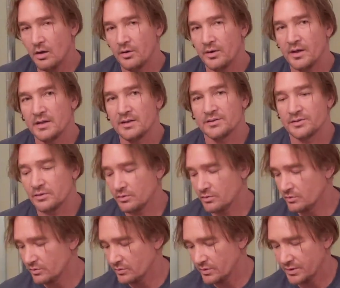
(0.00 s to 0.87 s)
Okay,
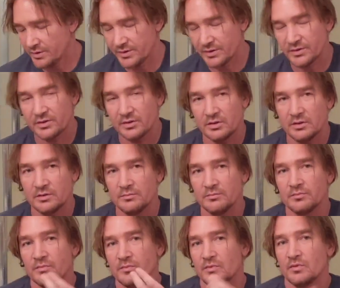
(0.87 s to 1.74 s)
so this is
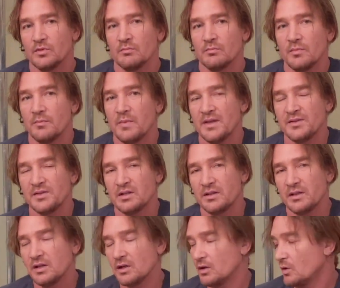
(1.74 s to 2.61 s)

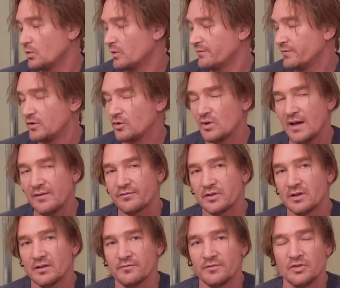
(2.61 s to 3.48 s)
basically a review
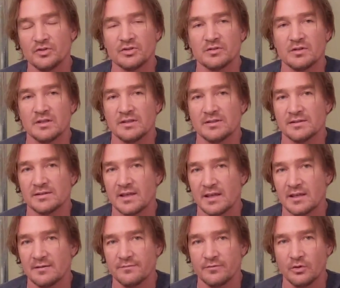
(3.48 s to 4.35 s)
after I've used this
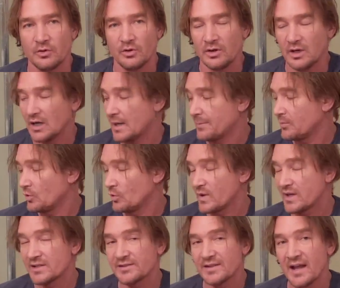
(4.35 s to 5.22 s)
thing for a couple
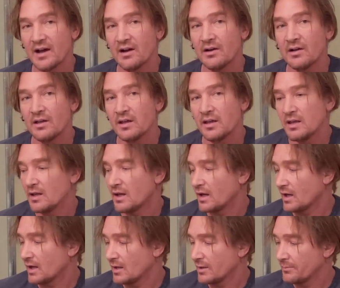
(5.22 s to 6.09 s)
of weeks now.
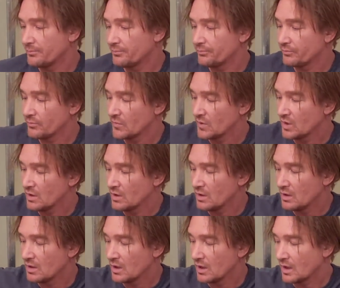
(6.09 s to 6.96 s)

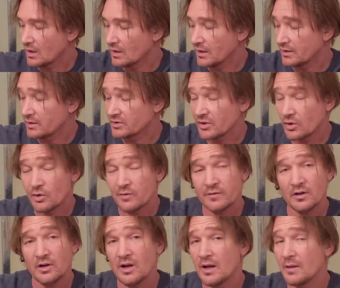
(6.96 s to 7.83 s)
I'd like to say
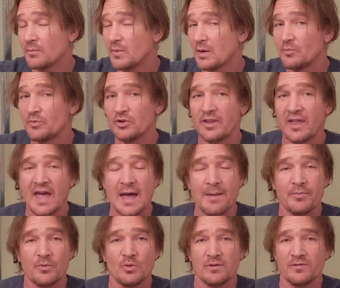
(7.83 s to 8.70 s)
overall, I'm really
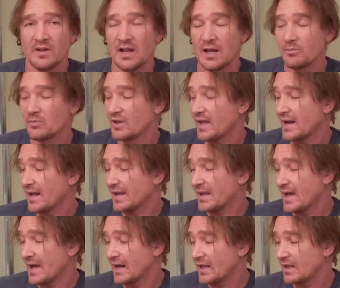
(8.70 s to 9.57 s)
happy with it. I'm glad I
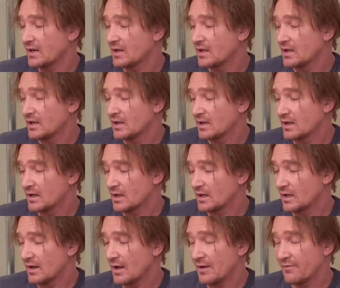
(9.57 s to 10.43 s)
got it.
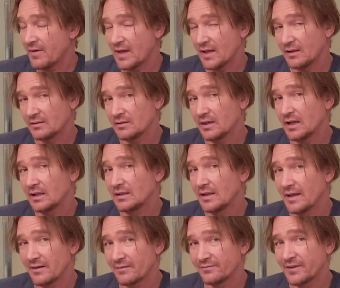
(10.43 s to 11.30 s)
I've had a
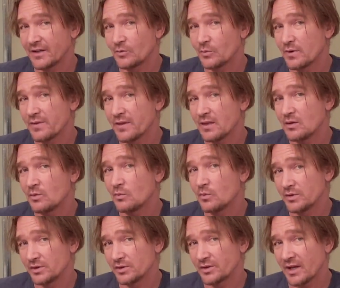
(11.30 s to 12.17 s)
lot of fun with it,
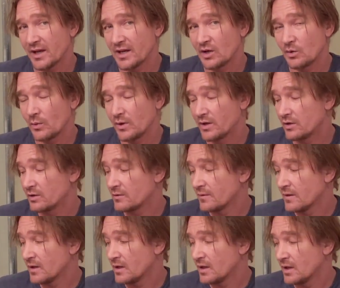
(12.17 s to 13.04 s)
which is kind of
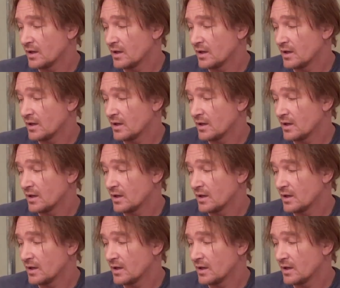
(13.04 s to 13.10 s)
weird.